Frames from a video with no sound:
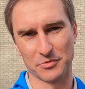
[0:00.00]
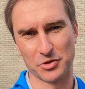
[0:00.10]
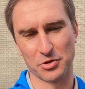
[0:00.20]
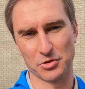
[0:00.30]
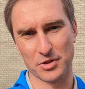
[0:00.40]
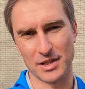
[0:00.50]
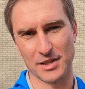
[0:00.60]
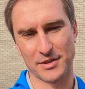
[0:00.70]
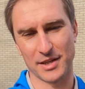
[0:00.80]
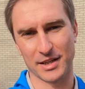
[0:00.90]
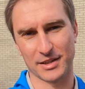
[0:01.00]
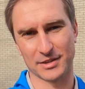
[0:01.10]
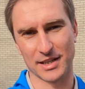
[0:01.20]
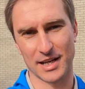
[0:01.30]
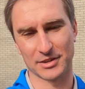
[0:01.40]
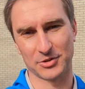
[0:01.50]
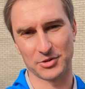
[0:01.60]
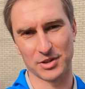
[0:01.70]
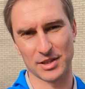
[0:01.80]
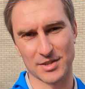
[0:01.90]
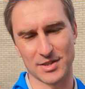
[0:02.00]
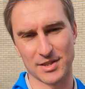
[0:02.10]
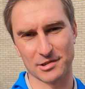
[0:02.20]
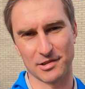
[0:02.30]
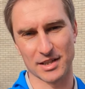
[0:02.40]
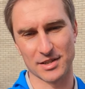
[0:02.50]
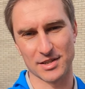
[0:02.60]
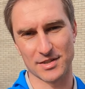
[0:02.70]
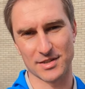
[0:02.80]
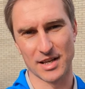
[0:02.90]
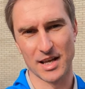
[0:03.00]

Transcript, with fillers: do you really think that in a city like this,